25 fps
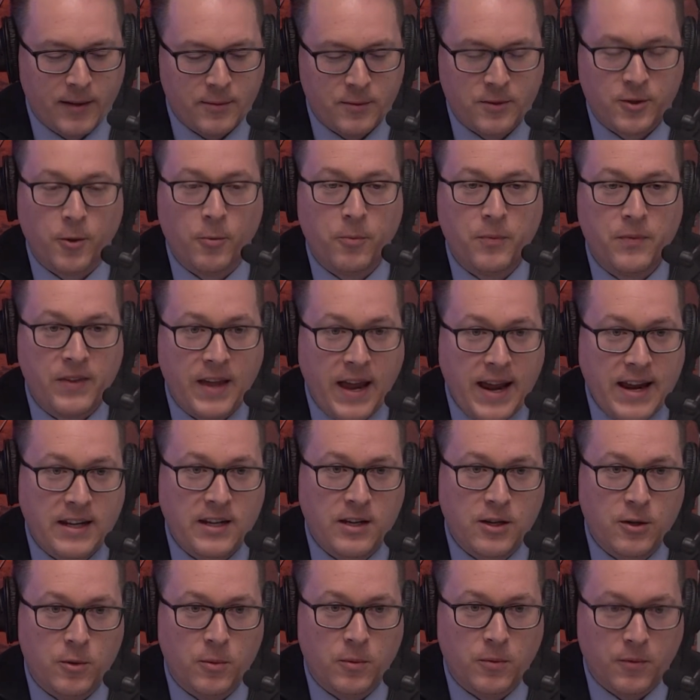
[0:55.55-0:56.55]
So
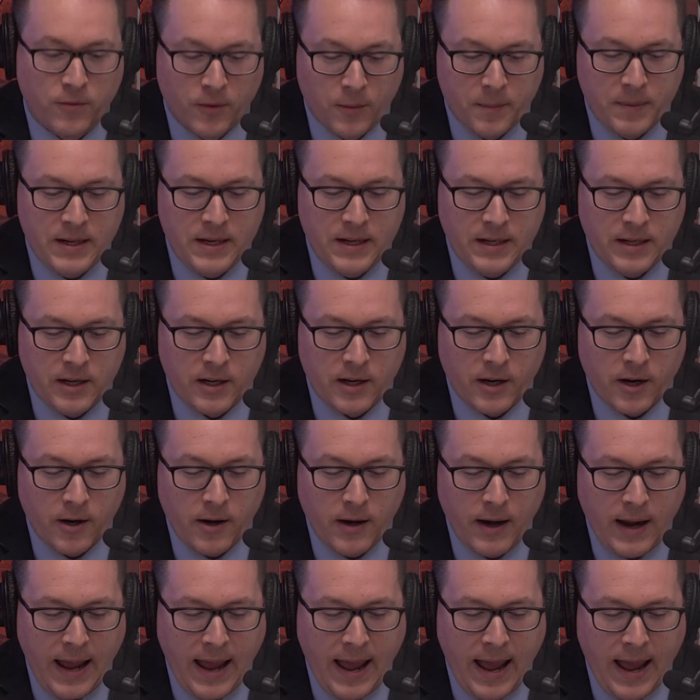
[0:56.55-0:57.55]
thank you for being
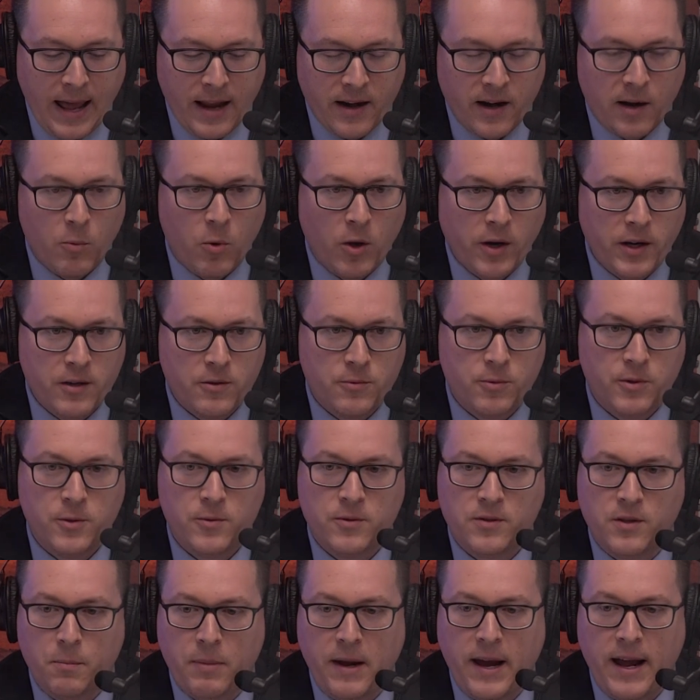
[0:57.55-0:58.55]
here. And I want to
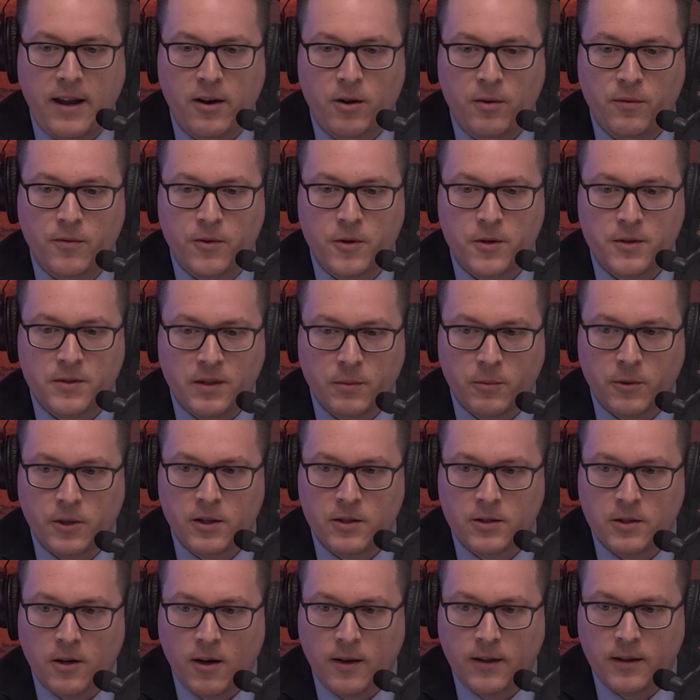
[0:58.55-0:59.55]
introduce the panel first, and then we're
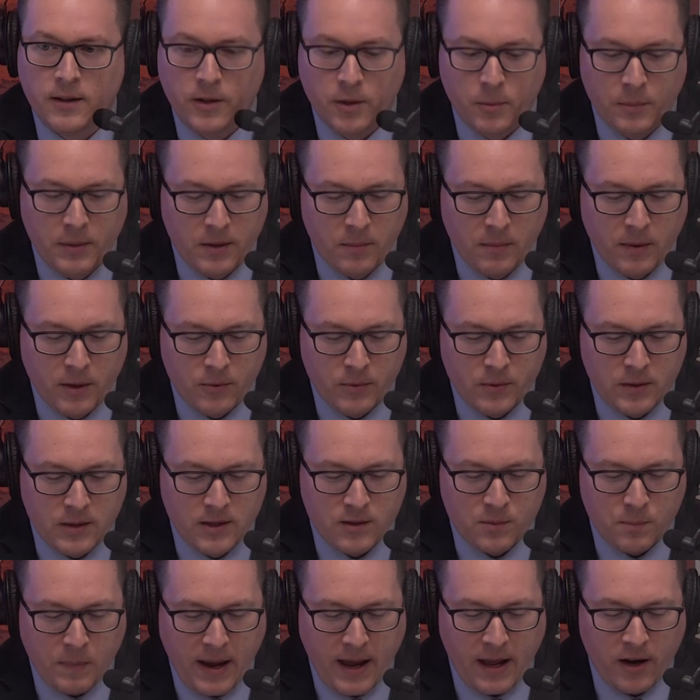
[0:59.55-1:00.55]
going to talk a little bit about
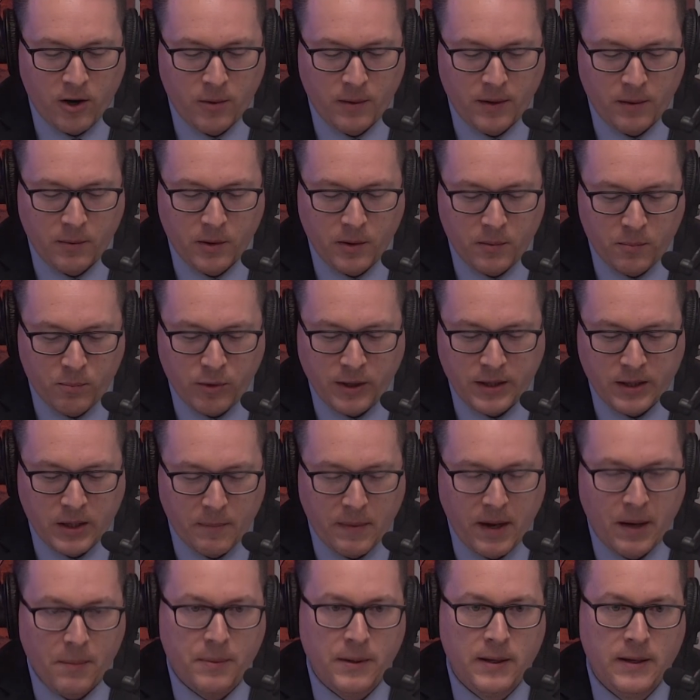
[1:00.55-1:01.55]
this panel. And I want to bring
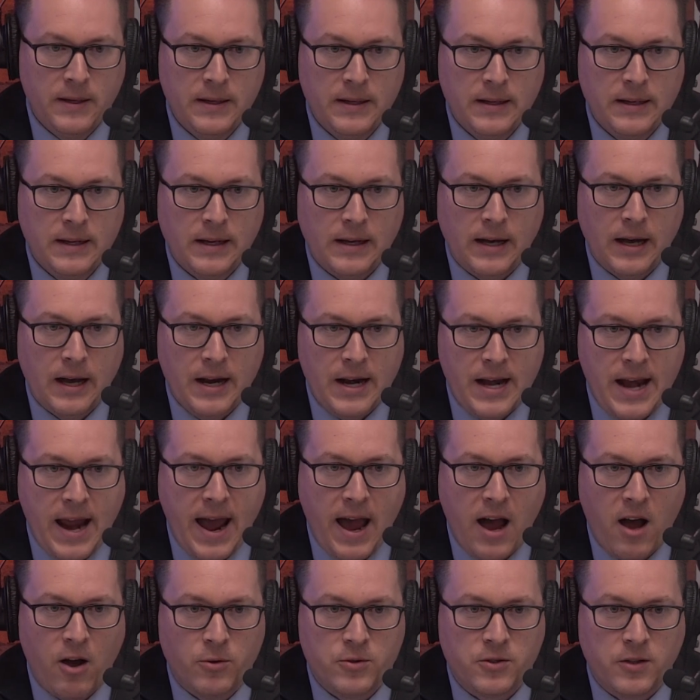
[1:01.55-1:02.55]
them up
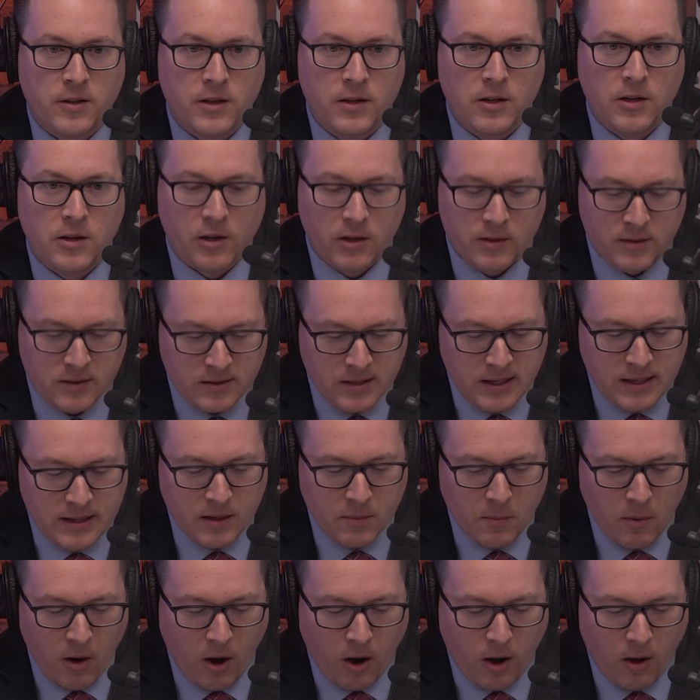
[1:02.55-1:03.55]
now so that you can see
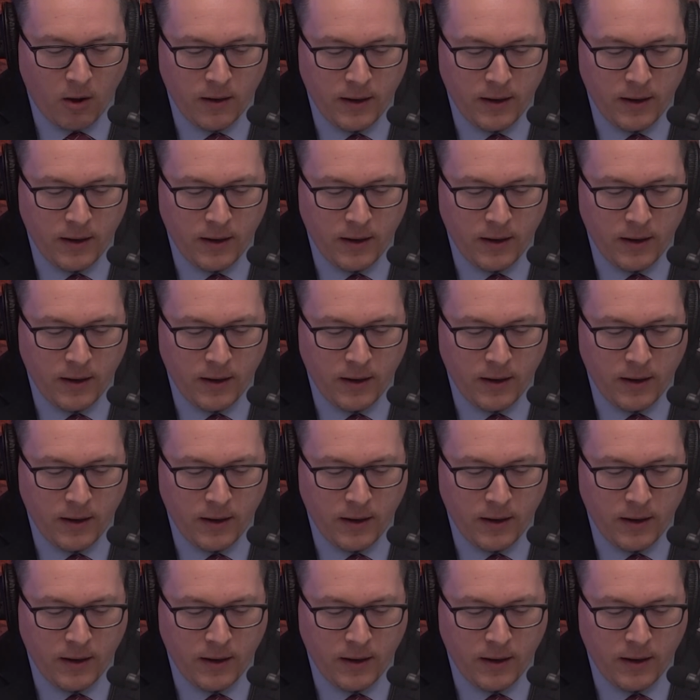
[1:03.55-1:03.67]
them all.